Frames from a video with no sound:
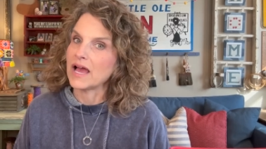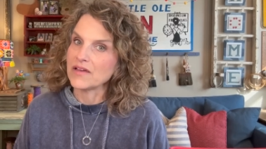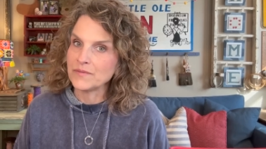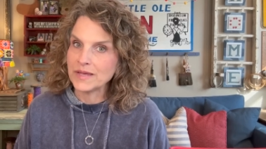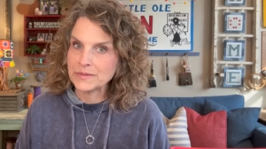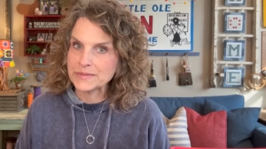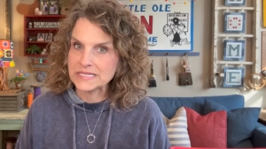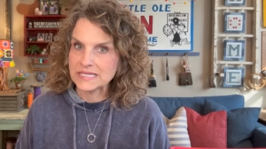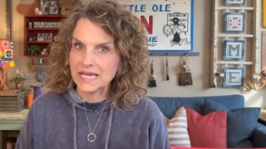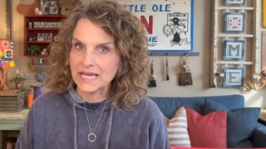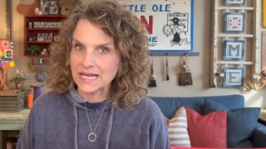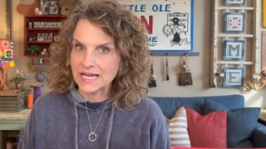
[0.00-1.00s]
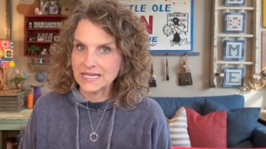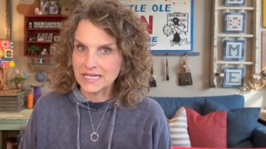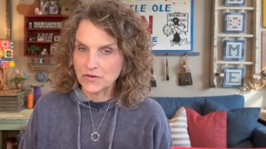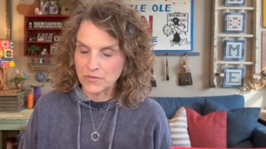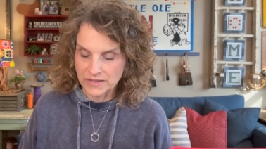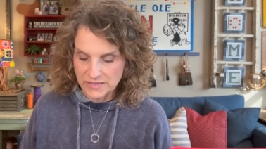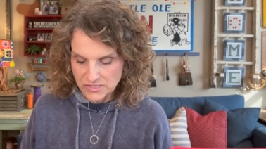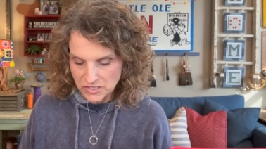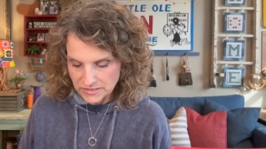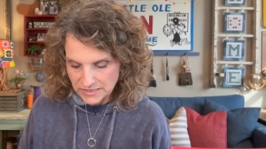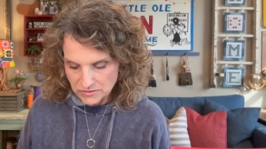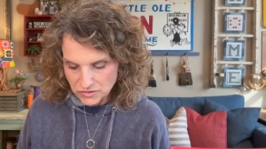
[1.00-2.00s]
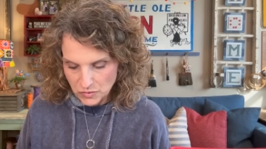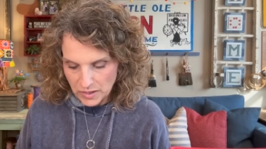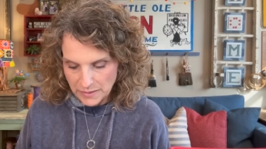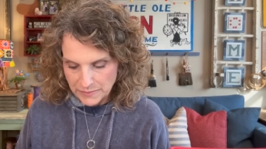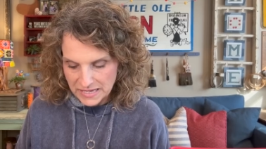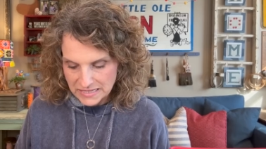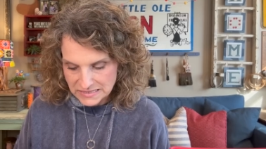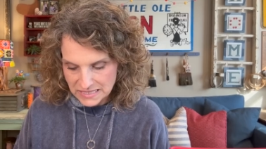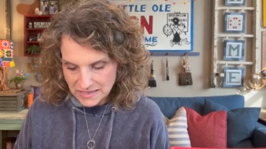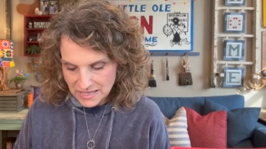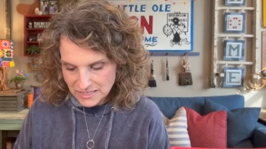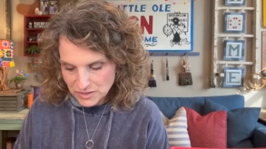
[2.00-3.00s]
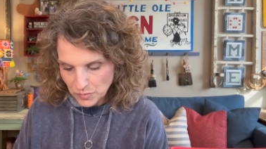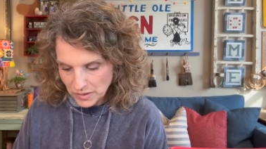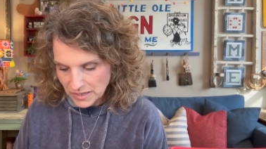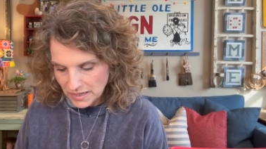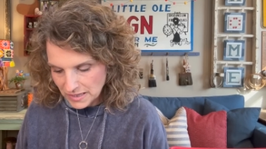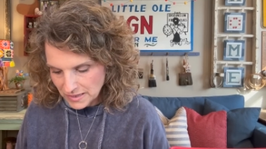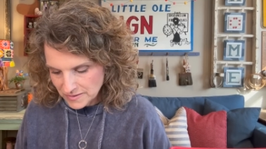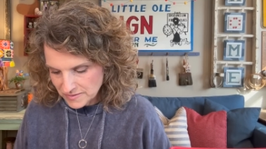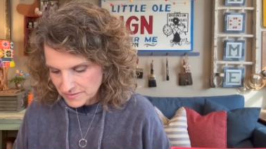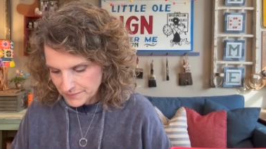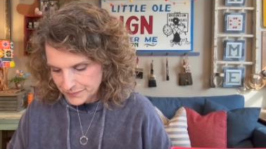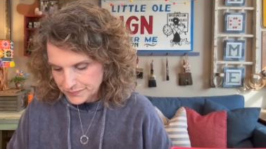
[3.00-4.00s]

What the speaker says: I've made a mistake and I didn't write this all down, so I'm guessing that's what it is.